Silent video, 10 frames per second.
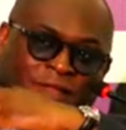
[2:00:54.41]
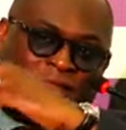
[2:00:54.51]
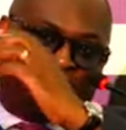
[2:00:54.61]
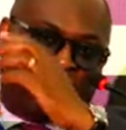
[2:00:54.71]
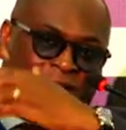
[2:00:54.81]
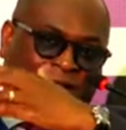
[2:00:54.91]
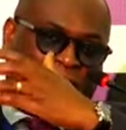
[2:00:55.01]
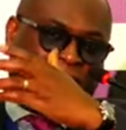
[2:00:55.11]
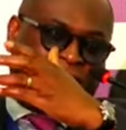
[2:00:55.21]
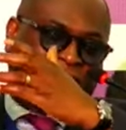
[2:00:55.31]
there, I
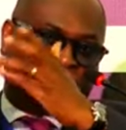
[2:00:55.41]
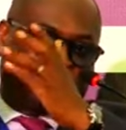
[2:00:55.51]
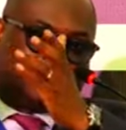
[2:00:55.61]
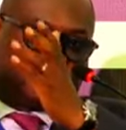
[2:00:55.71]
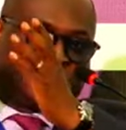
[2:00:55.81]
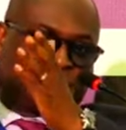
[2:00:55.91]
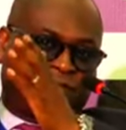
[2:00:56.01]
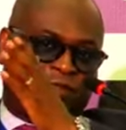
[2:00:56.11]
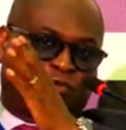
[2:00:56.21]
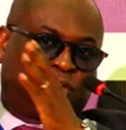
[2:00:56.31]
mean, those are some
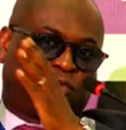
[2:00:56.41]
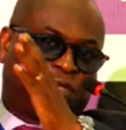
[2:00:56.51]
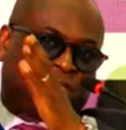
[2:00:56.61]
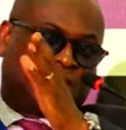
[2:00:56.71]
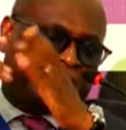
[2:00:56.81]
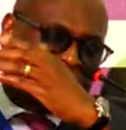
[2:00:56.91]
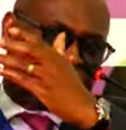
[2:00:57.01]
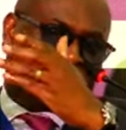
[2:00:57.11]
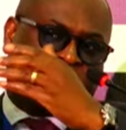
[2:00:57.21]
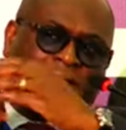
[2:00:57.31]
of the quick wins. Then
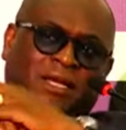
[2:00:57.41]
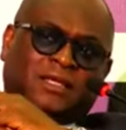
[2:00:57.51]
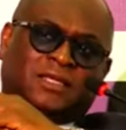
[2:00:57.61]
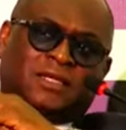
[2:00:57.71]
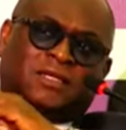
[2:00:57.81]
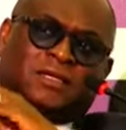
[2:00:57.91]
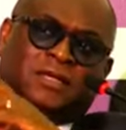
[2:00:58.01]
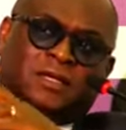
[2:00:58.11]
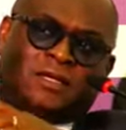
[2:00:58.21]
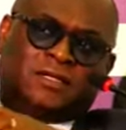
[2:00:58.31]
lastly, I think
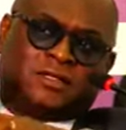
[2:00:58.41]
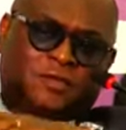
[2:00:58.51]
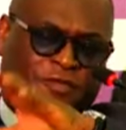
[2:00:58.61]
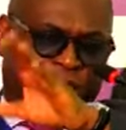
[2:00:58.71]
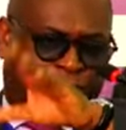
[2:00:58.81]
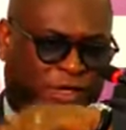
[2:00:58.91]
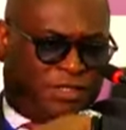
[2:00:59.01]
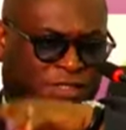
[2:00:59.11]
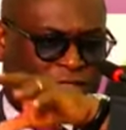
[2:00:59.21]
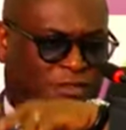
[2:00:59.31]
some of the
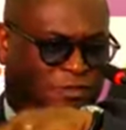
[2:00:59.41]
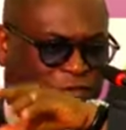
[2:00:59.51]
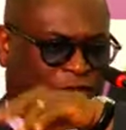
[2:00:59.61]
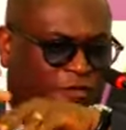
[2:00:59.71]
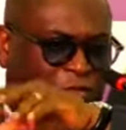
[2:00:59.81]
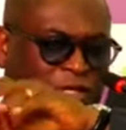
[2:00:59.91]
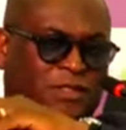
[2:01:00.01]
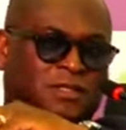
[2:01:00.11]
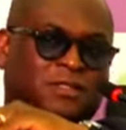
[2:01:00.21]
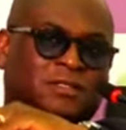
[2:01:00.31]
policies of
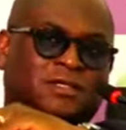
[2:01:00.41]
government,